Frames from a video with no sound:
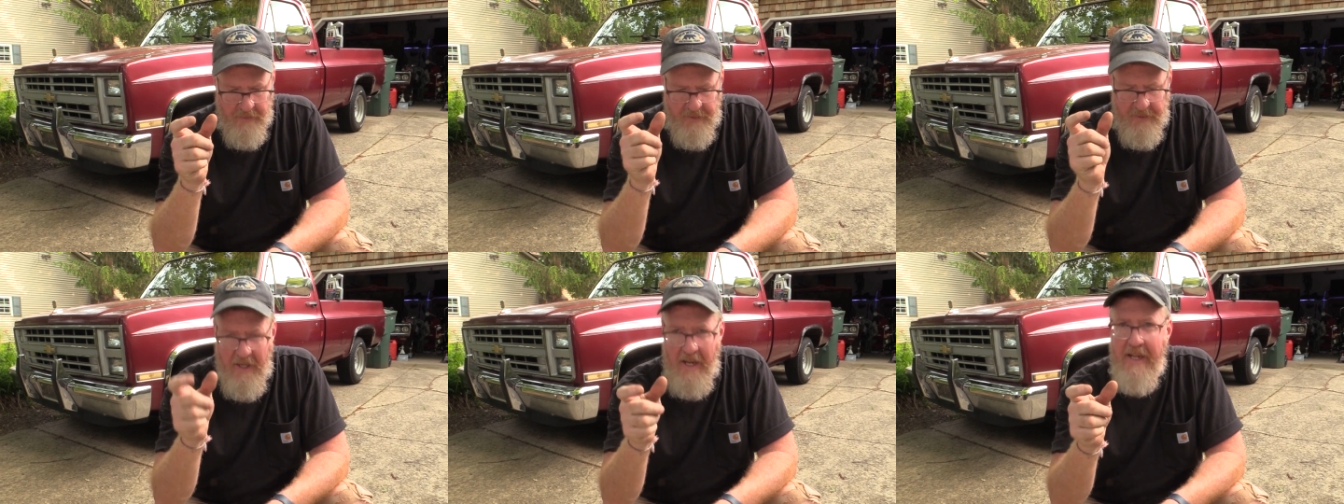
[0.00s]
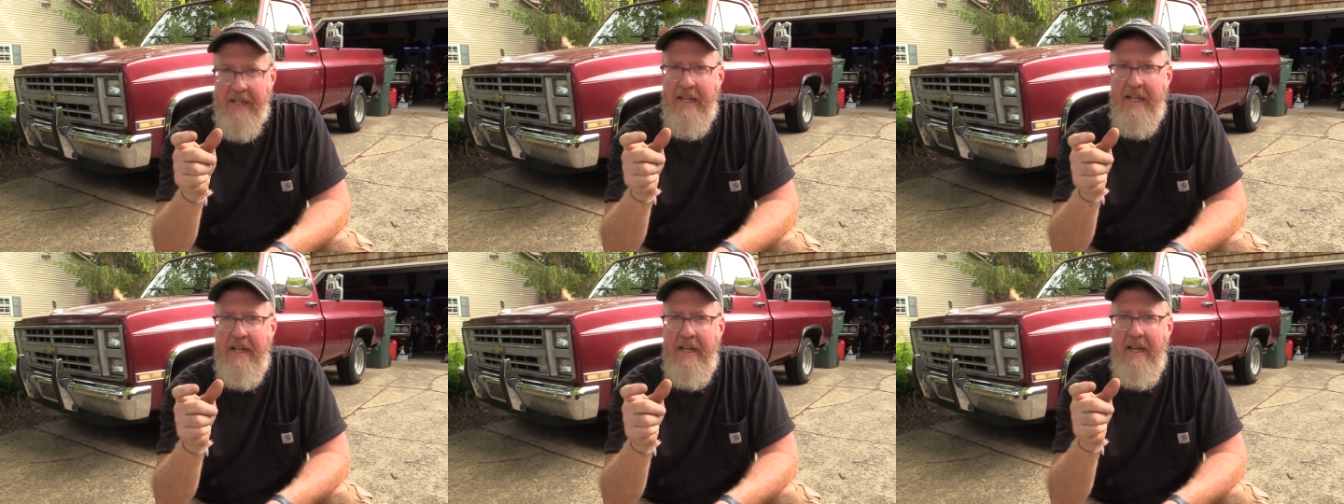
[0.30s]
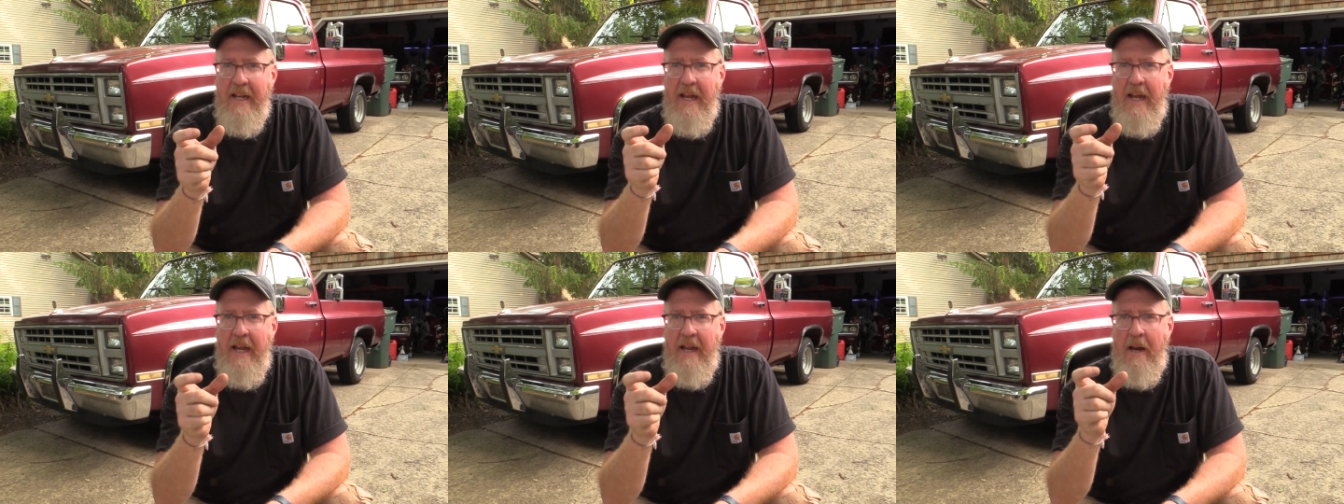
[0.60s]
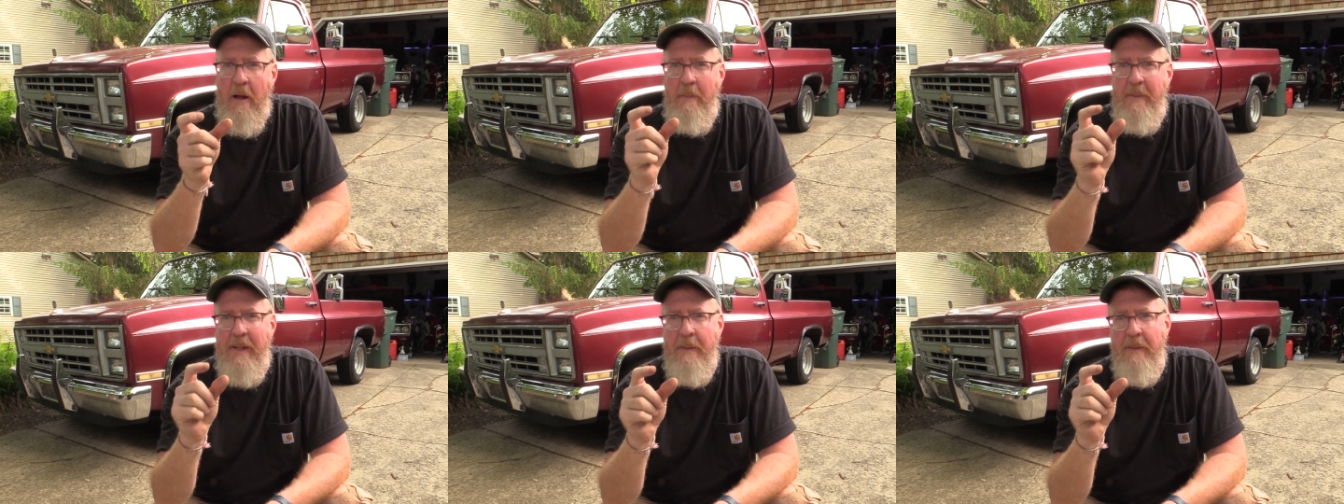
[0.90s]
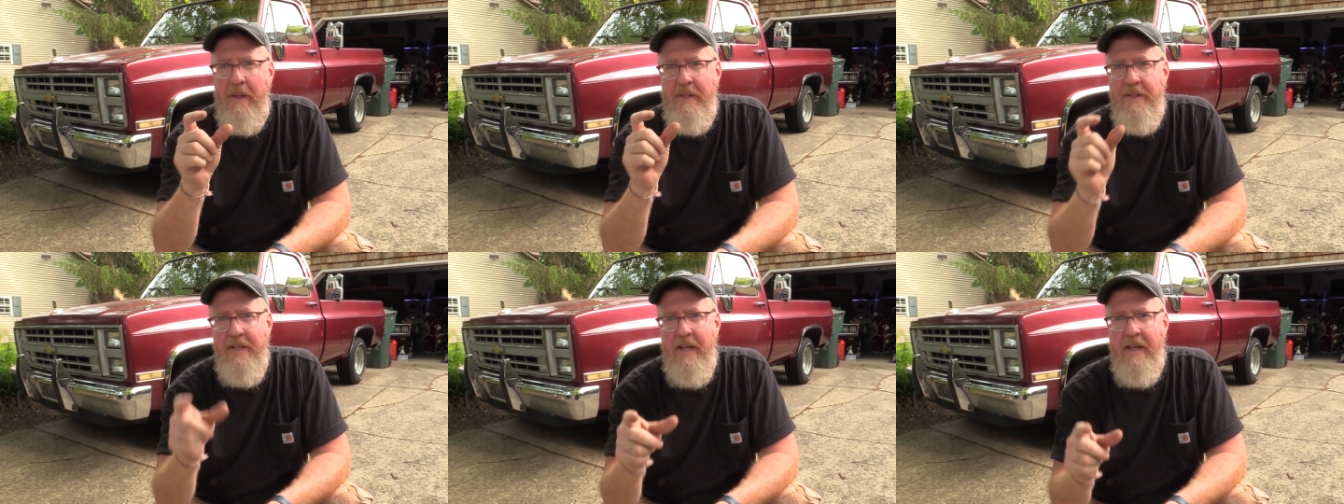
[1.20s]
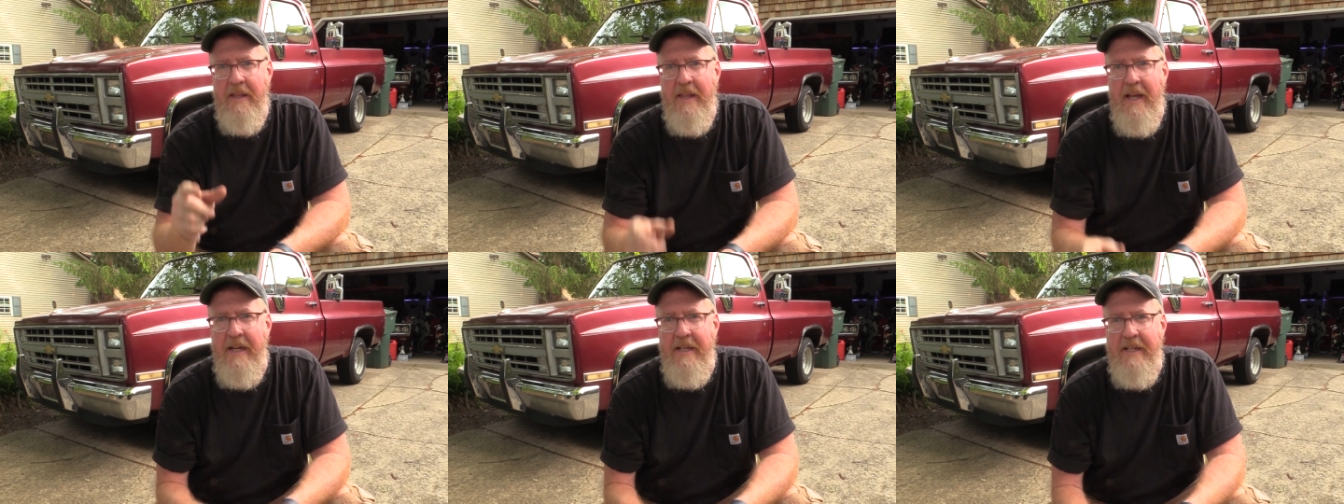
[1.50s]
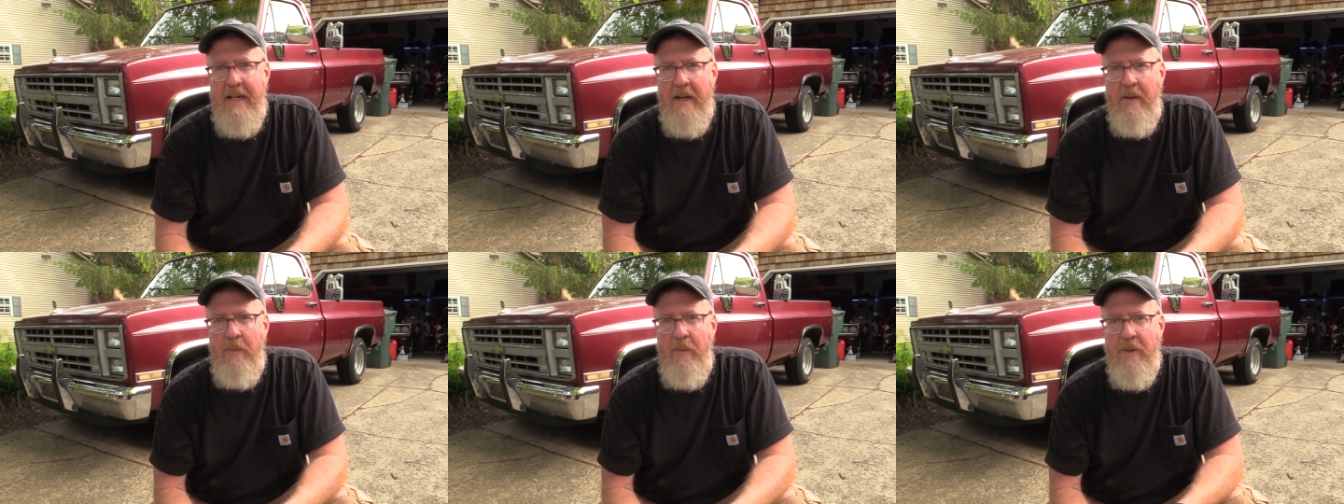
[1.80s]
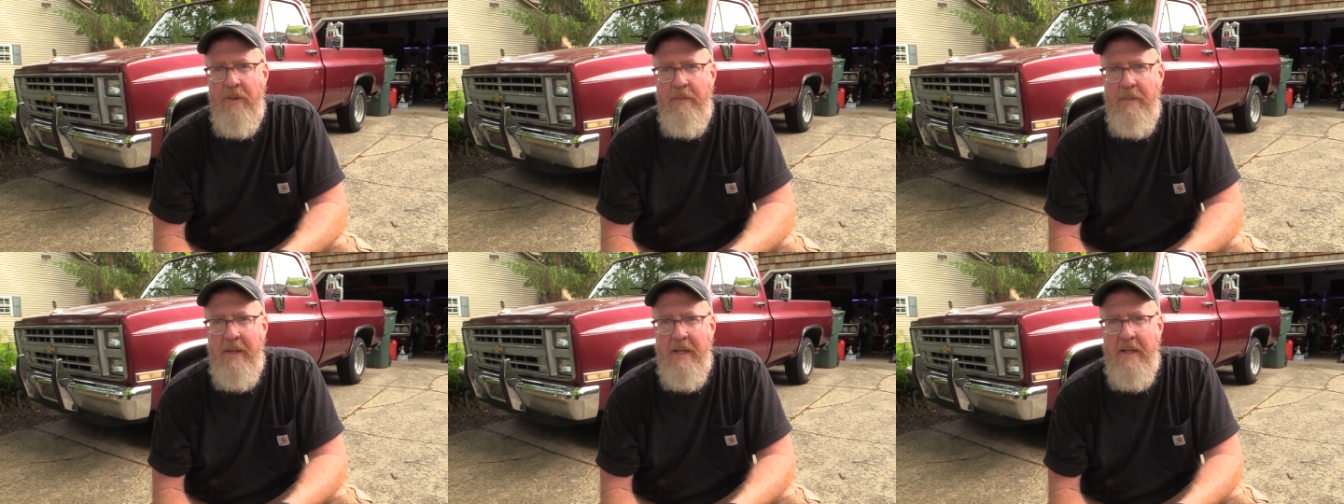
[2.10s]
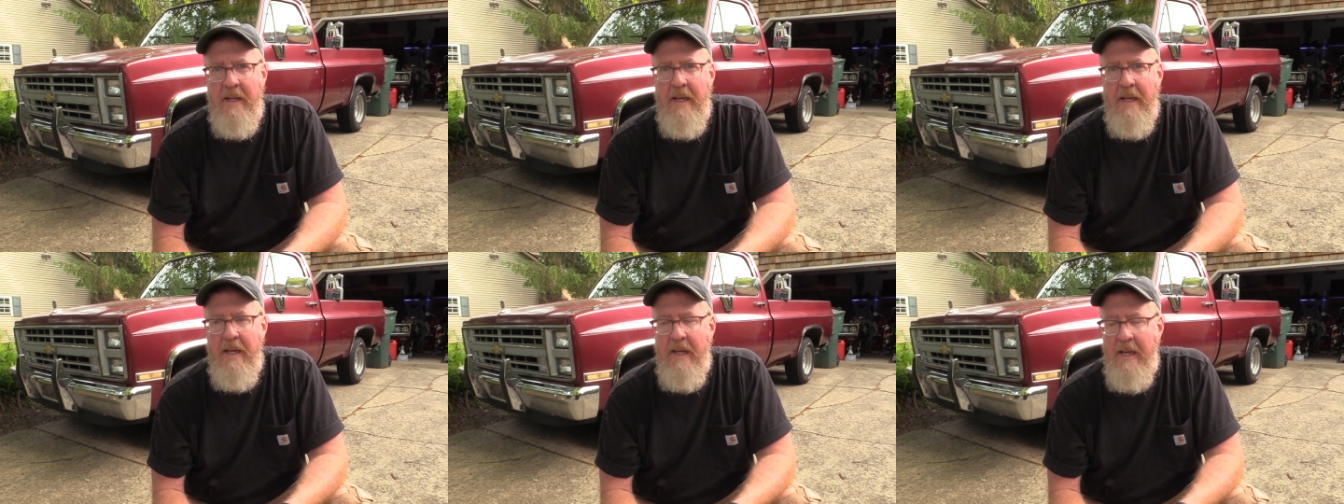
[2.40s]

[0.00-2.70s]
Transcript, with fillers: socket, and I'll be able to take that down with me